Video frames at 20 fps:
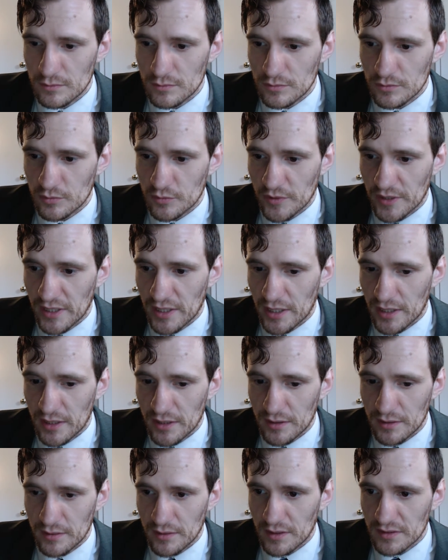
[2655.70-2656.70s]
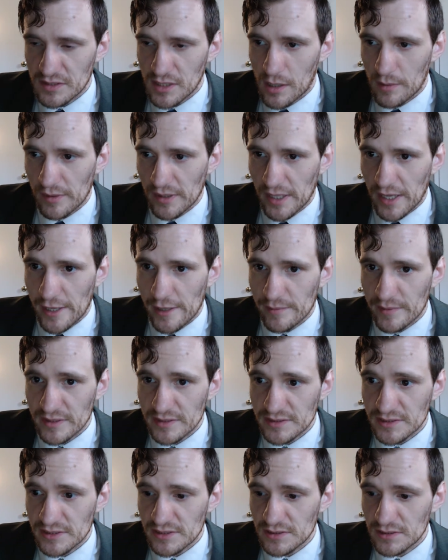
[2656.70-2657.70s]
reading Atomic
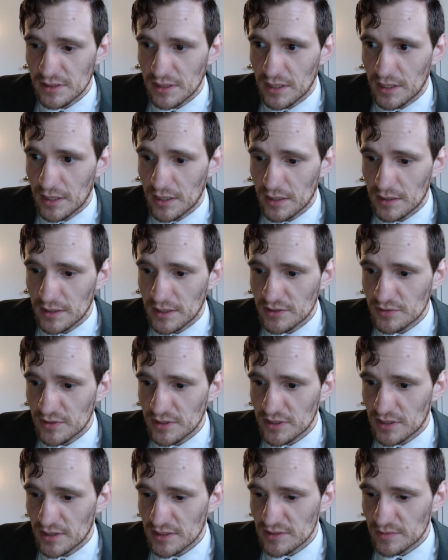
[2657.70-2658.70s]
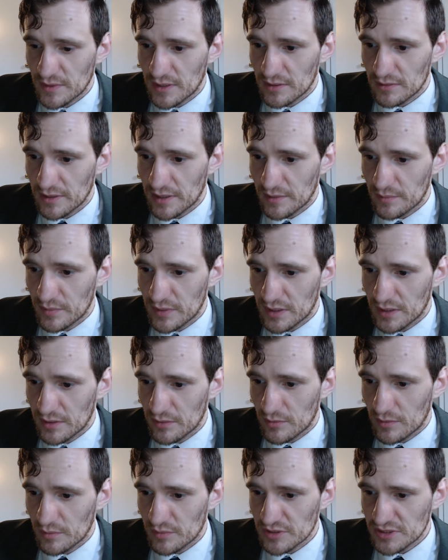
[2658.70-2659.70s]
Habits, and that's what it talks about, right? Being
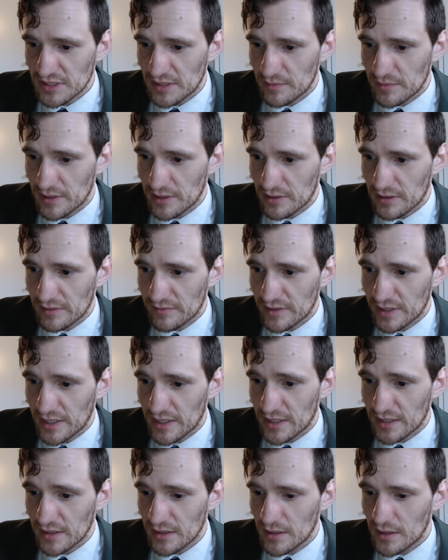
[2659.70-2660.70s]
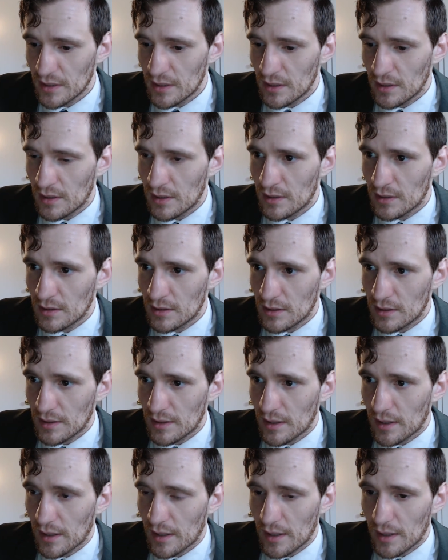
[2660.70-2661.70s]
1% better every day.
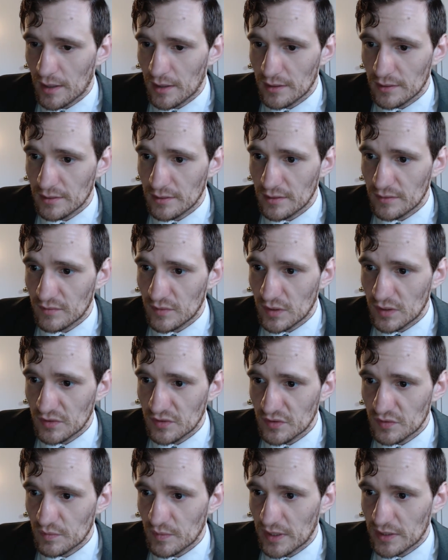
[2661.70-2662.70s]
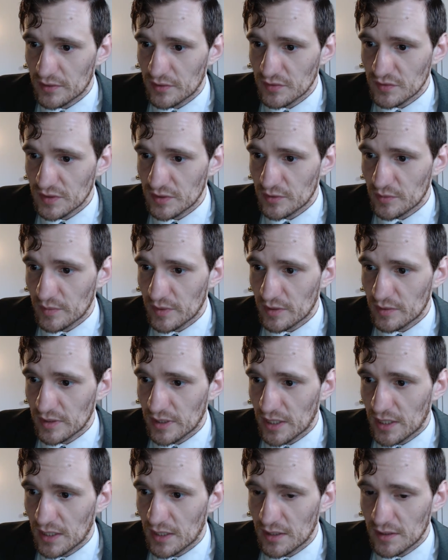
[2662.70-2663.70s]
And if you can just make those incremental
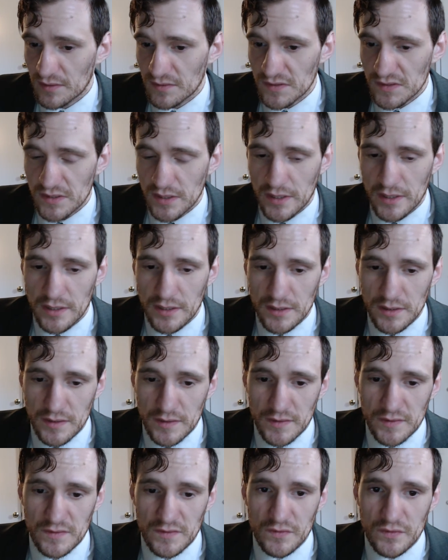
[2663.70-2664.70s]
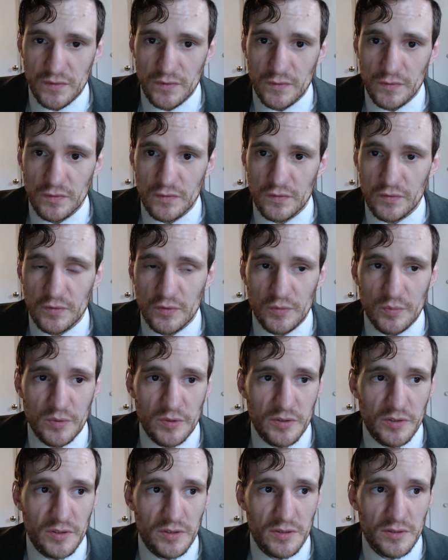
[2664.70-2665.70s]
gains, it's
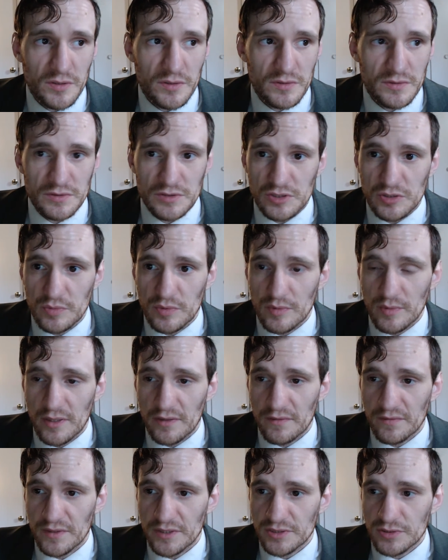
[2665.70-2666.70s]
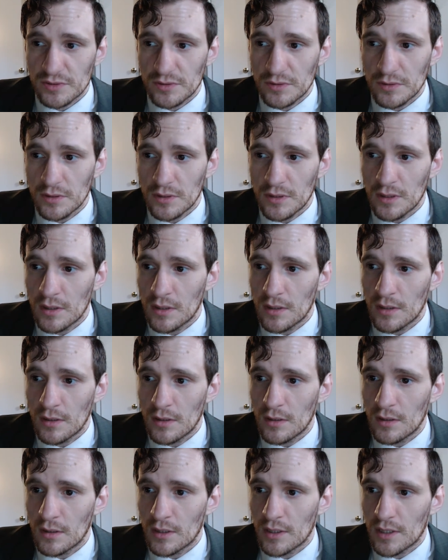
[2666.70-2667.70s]
super, super beneficial.
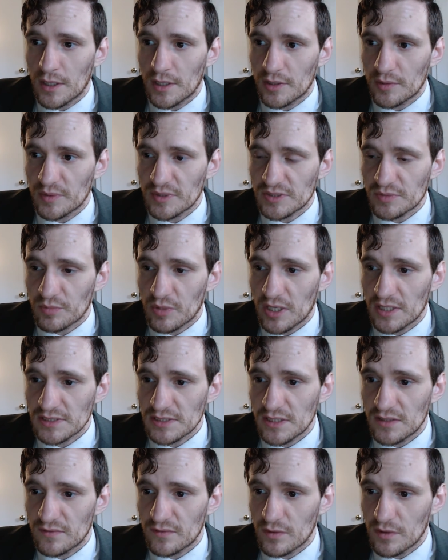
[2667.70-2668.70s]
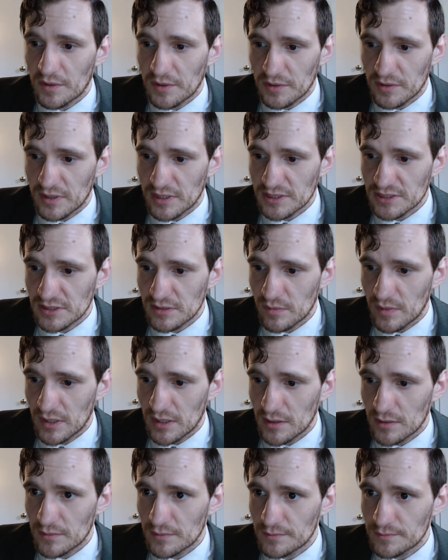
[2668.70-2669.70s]
You'll be surprised how far you'll actually make
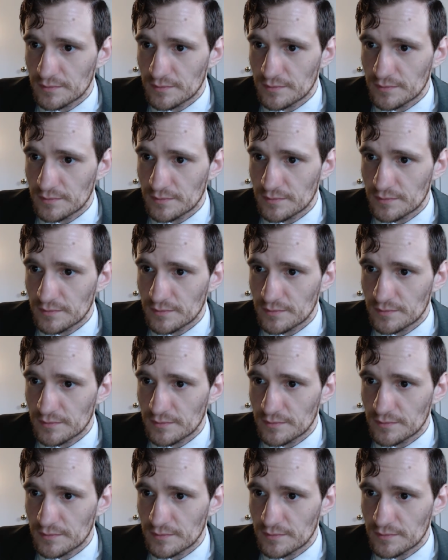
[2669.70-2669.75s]
it.